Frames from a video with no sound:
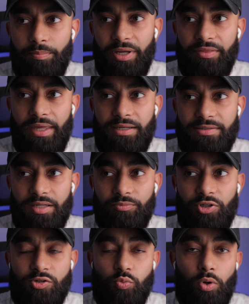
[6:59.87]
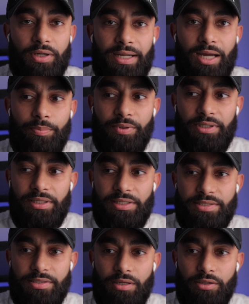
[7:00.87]
But then sometimes what can happen
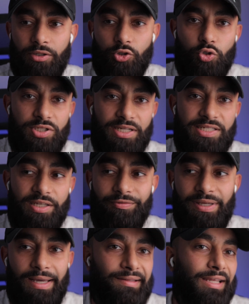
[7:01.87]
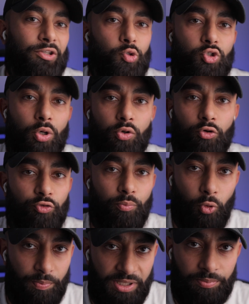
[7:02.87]
is, you send a CV and then you don't look for
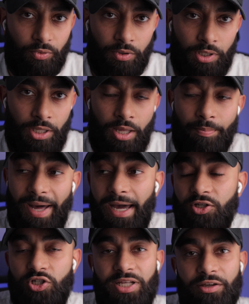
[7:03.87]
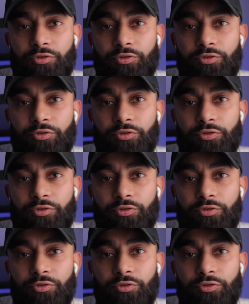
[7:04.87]
more people. But actually,